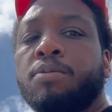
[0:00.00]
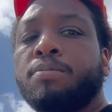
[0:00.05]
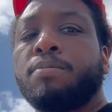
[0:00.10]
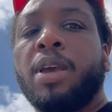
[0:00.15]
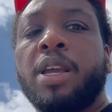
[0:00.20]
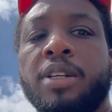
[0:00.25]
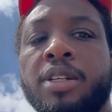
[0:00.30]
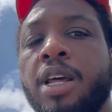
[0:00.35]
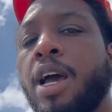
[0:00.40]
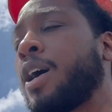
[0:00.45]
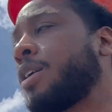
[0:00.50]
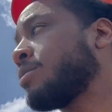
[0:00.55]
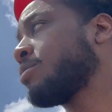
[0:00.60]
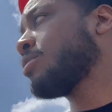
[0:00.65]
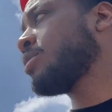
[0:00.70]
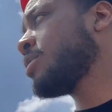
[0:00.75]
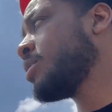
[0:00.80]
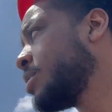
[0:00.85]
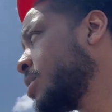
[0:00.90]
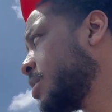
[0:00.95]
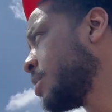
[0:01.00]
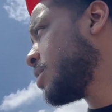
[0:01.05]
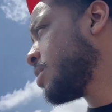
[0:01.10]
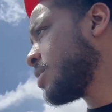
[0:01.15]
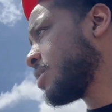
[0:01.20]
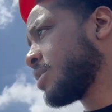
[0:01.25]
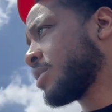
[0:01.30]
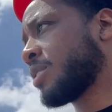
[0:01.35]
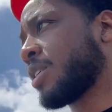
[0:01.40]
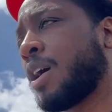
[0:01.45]
McDonald's
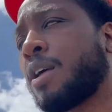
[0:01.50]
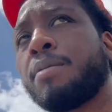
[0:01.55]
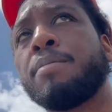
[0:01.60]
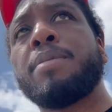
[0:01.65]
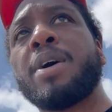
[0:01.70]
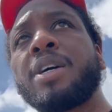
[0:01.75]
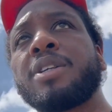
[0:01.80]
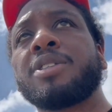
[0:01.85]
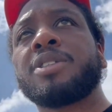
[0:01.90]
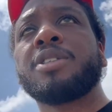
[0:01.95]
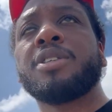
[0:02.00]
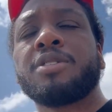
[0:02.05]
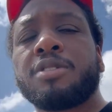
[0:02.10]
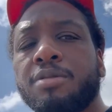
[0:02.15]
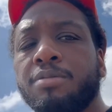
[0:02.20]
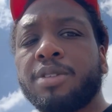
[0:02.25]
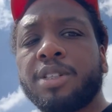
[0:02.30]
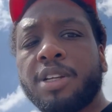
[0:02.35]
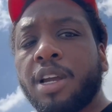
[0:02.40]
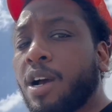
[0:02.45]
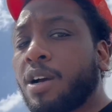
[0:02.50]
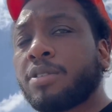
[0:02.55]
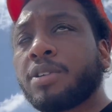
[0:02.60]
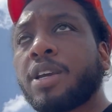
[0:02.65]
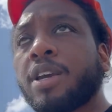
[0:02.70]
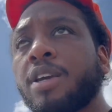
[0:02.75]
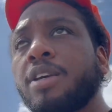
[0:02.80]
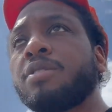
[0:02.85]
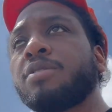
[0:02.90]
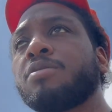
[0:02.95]
got a better system than y'all
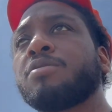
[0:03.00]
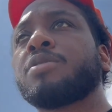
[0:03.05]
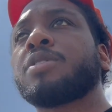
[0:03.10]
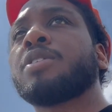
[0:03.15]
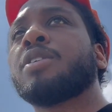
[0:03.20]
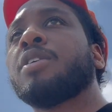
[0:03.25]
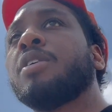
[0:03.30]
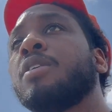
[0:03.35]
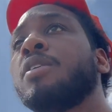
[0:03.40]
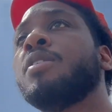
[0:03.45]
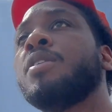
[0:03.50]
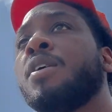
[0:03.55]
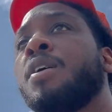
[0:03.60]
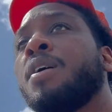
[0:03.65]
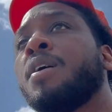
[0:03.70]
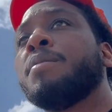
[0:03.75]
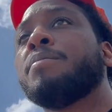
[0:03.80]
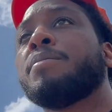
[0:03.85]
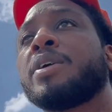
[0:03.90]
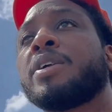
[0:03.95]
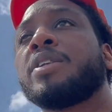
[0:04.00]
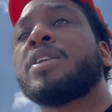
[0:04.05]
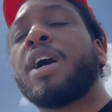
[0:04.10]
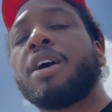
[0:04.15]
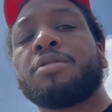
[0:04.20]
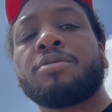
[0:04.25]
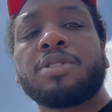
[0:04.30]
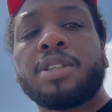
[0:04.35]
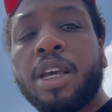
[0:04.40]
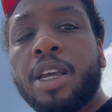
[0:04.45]
got. You know what I'm saying?
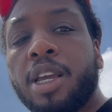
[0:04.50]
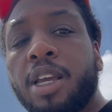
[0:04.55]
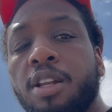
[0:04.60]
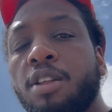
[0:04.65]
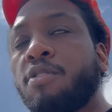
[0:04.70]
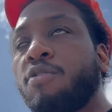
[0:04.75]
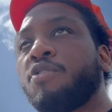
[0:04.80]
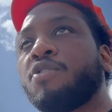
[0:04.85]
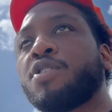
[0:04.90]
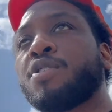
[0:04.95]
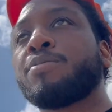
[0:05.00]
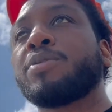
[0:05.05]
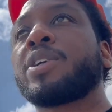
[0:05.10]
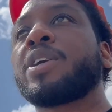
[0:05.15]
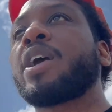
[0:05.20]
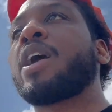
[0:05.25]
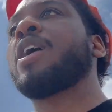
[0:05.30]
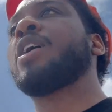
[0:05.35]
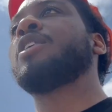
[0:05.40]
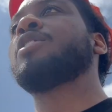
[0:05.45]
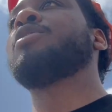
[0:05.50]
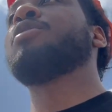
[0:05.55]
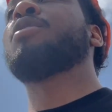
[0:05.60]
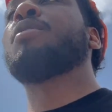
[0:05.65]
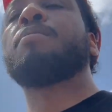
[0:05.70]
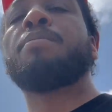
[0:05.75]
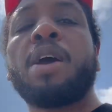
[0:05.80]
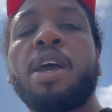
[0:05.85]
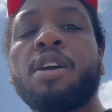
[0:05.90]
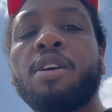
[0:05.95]
McDonald's take any form of cash. You can
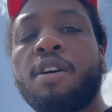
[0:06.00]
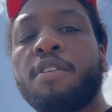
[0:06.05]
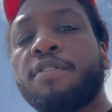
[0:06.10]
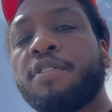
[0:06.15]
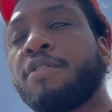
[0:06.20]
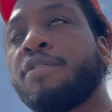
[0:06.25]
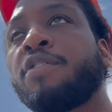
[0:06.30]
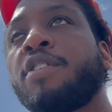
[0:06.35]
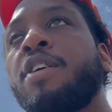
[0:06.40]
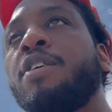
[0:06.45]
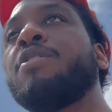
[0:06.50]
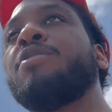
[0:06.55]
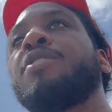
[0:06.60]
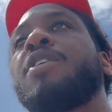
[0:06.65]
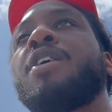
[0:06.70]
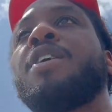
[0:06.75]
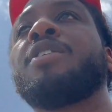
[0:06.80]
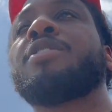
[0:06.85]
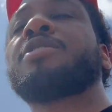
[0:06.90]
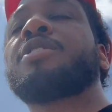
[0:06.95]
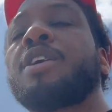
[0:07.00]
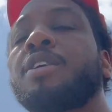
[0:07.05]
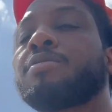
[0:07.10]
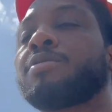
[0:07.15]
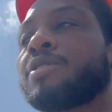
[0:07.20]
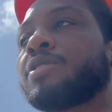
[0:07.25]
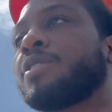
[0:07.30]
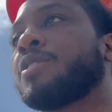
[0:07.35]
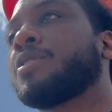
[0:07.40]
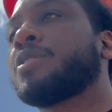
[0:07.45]
pay off your phone, all
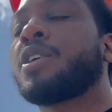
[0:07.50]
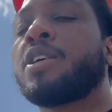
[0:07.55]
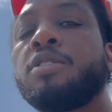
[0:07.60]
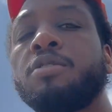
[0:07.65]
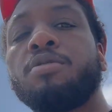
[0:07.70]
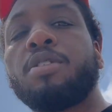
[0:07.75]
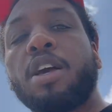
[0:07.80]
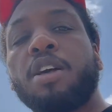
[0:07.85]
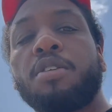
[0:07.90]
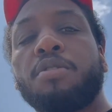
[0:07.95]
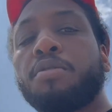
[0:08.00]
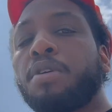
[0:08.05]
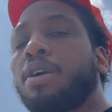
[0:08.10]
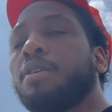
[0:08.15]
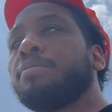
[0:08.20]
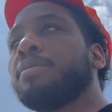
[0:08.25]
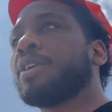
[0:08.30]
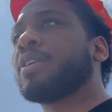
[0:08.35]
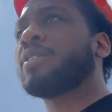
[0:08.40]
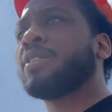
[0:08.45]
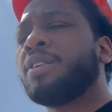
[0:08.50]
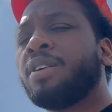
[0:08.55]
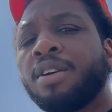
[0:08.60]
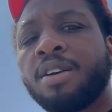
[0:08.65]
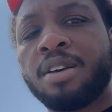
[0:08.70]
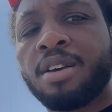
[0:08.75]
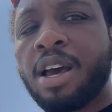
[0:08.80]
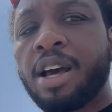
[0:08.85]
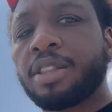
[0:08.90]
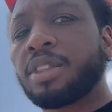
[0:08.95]
types of stuff. Can't do that at Walmart.
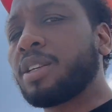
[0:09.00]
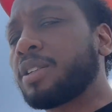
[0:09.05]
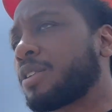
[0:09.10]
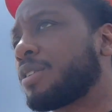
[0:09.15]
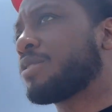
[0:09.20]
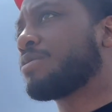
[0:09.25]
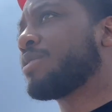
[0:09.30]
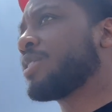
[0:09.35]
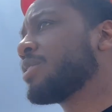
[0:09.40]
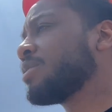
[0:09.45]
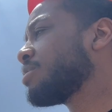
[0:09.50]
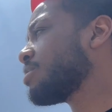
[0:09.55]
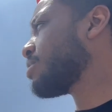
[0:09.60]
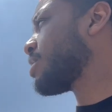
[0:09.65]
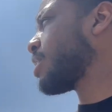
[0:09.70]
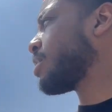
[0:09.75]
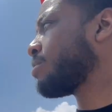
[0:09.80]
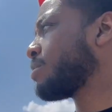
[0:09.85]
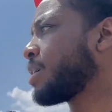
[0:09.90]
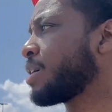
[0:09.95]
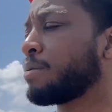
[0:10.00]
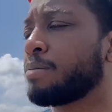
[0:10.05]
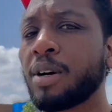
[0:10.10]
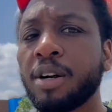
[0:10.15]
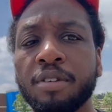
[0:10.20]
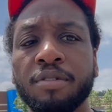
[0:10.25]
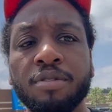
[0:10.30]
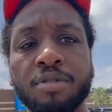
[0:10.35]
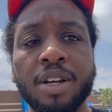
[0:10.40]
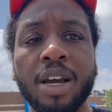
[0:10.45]
I think the only way you do that at
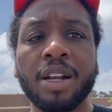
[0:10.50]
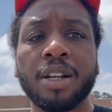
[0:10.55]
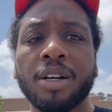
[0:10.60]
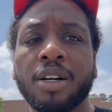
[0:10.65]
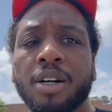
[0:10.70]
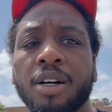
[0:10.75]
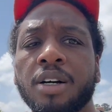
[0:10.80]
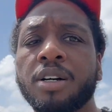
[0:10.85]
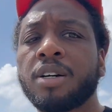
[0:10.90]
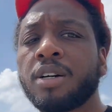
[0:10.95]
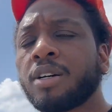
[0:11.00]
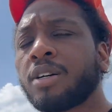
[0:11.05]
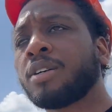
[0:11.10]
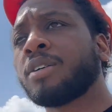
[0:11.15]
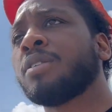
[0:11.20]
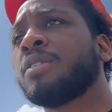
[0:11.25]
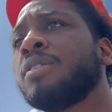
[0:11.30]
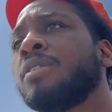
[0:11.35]
Walmart is you got a